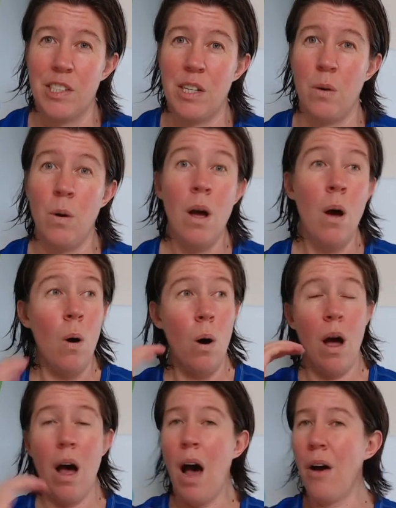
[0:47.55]
So
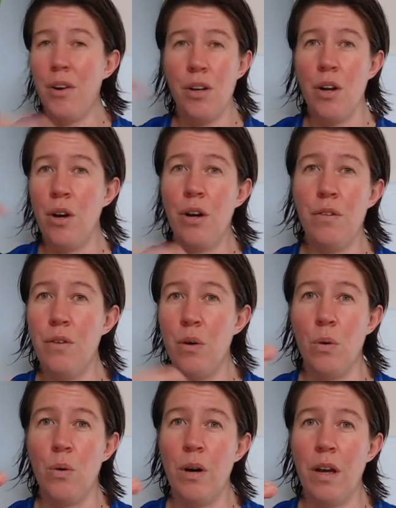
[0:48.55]
how do you know if
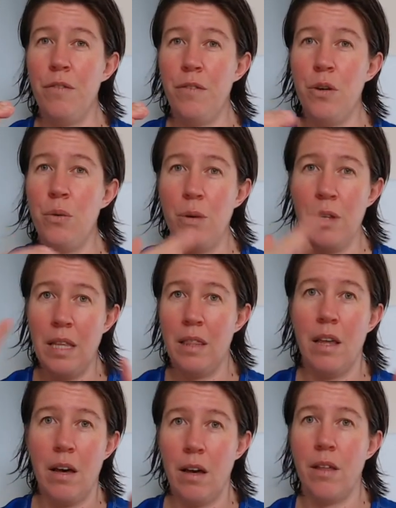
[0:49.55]
you're
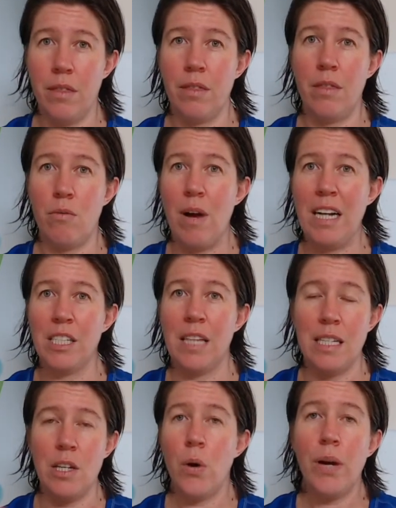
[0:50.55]
within the range
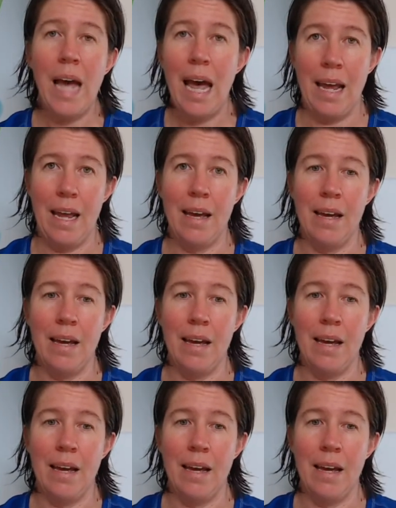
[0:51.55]
that's okay?